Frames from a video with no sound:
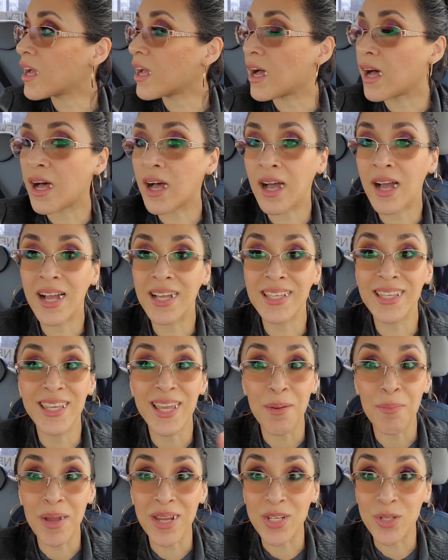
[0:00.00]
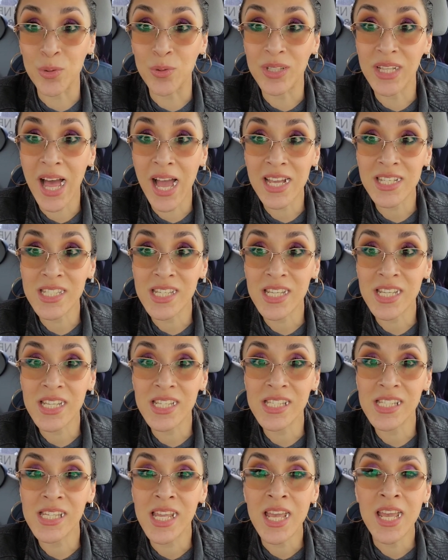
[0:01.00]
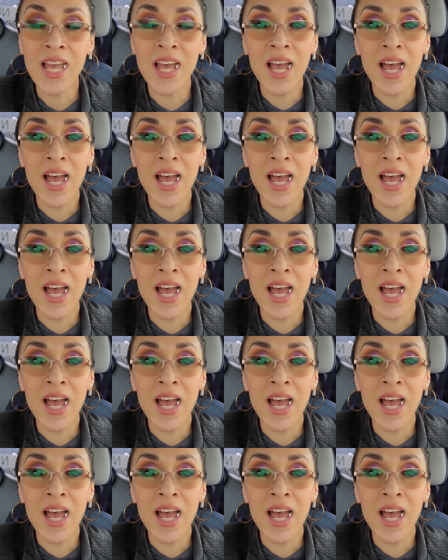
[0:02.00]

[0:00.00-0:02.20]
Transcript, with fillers: uh, get my new glasses.